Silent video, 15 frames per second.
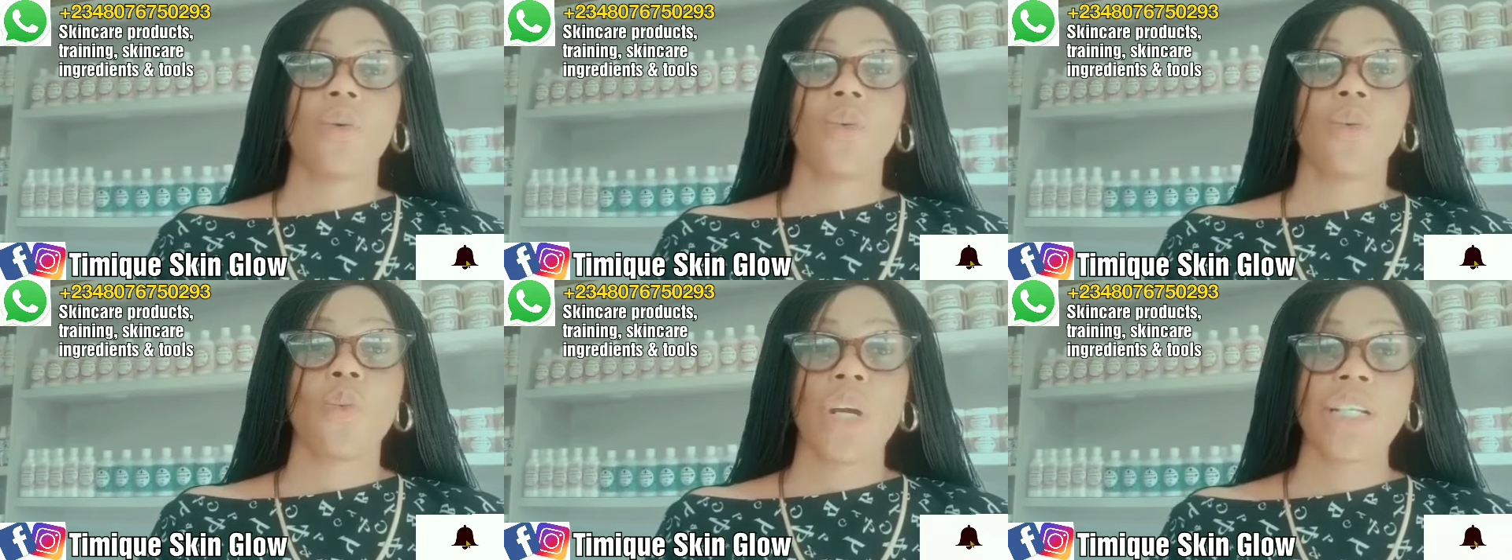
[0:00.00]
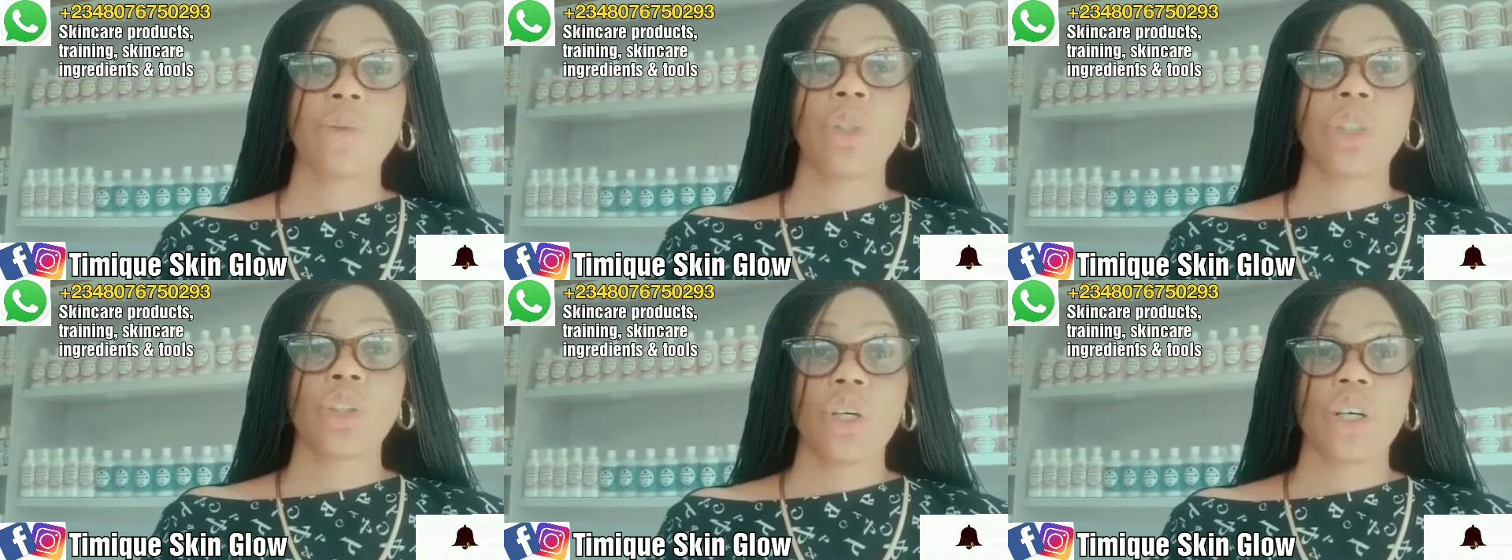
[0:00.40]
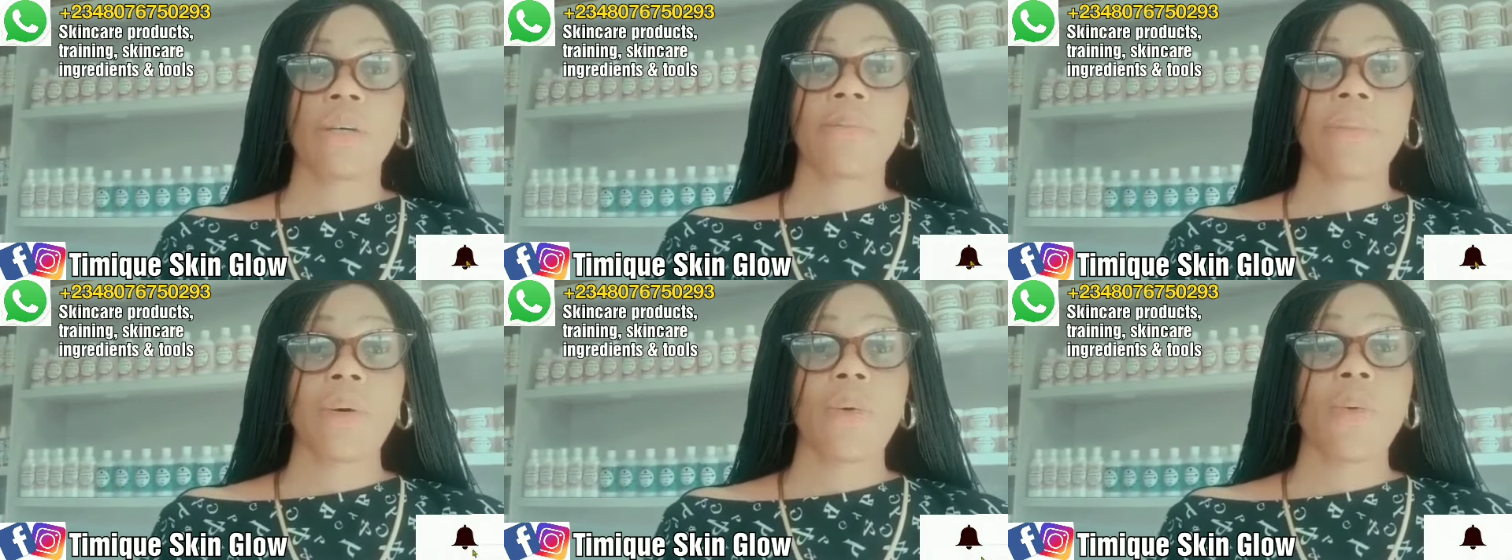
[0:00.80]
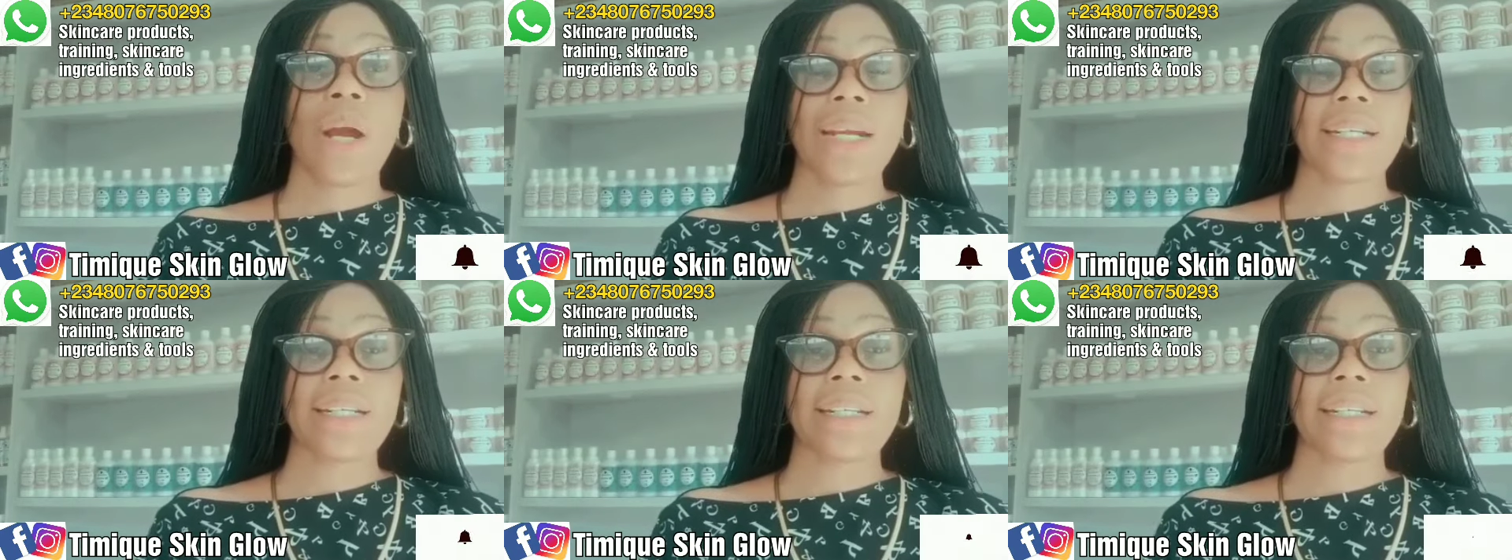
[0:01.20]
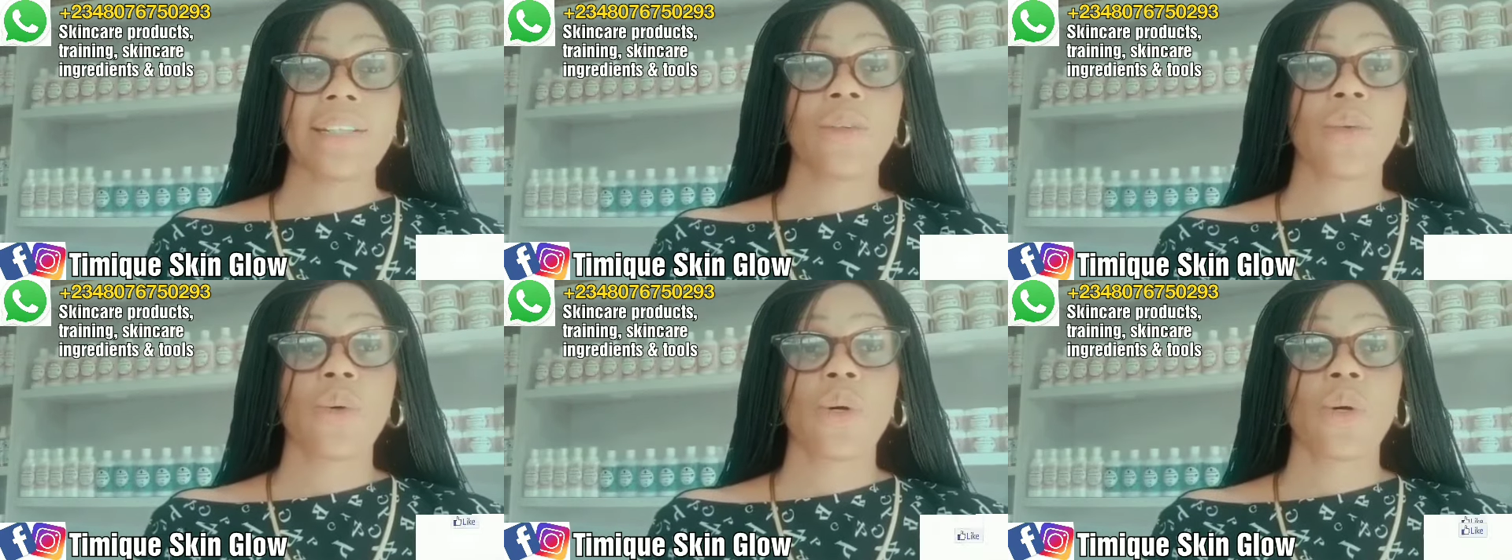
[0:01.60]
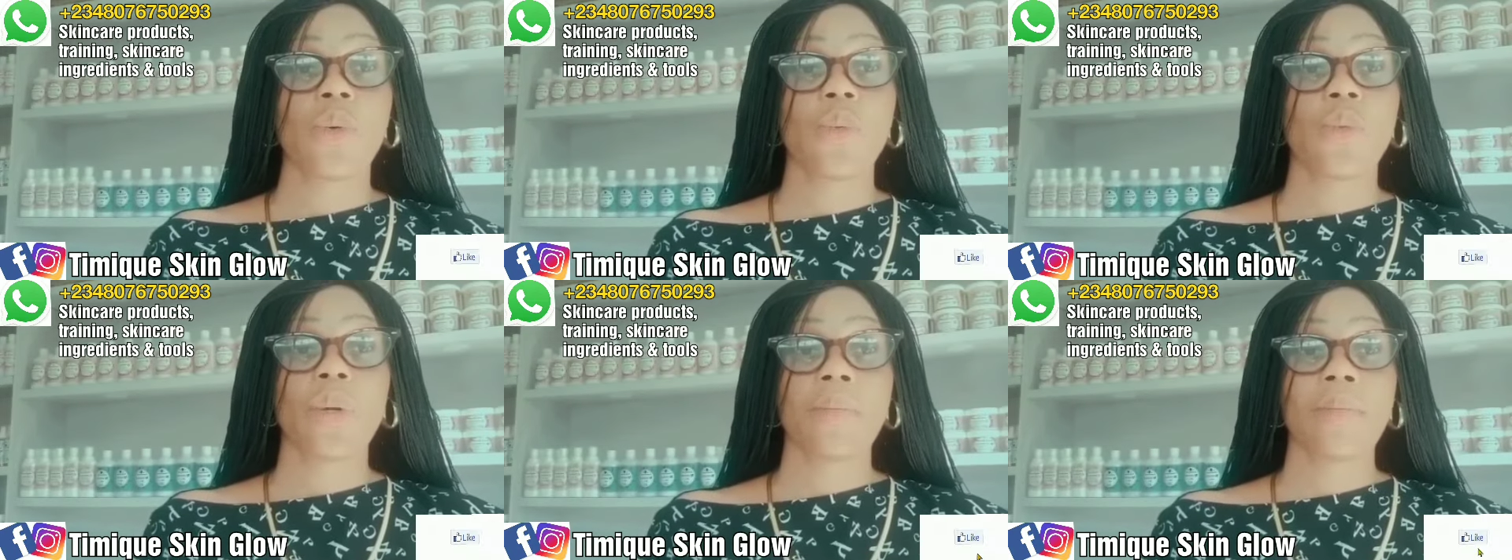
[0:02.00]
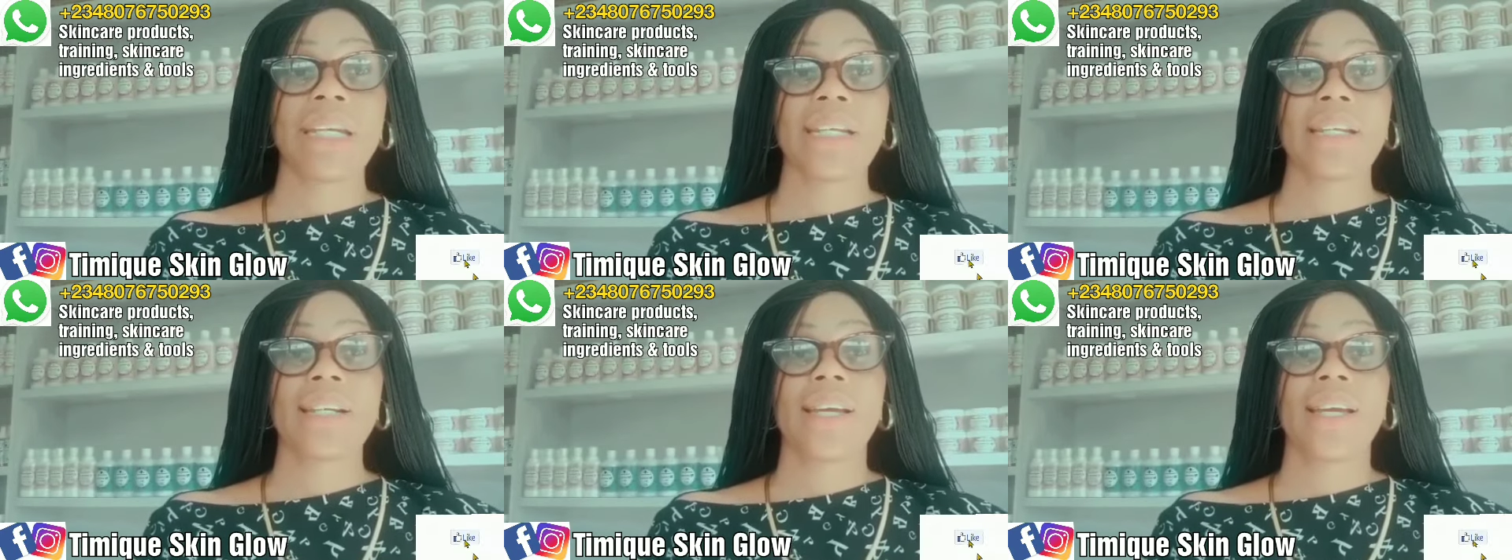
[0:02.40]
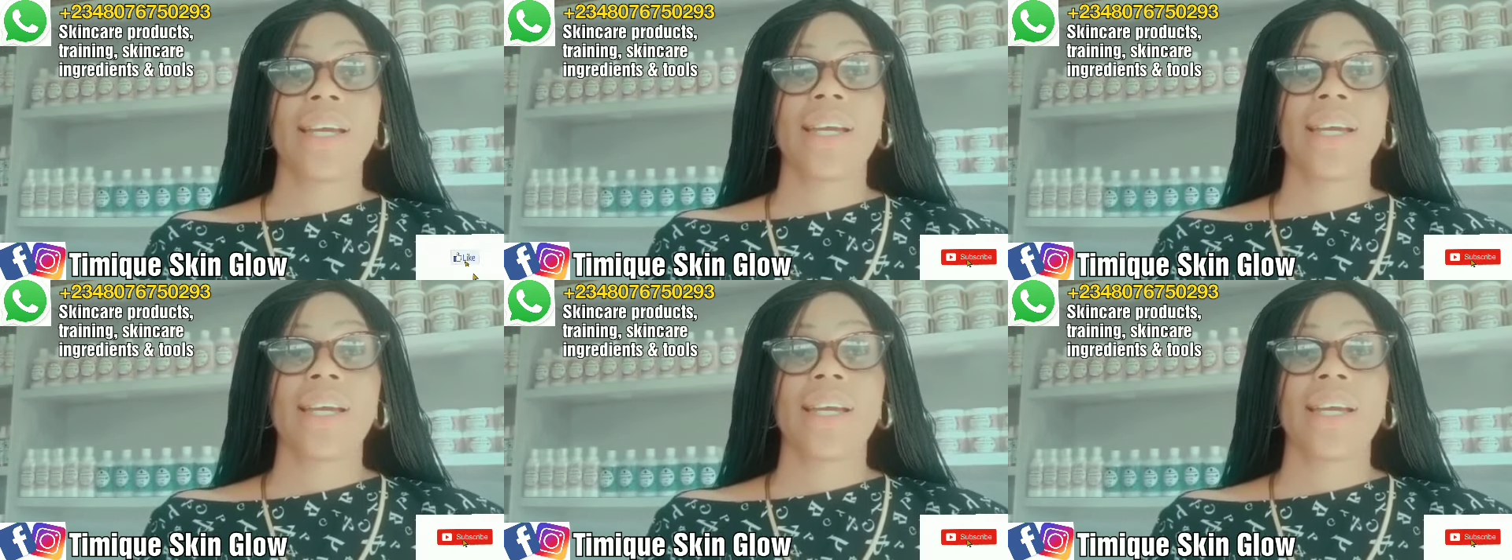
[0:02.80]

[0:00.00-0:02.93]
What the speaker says: When we talk about whitening, we mean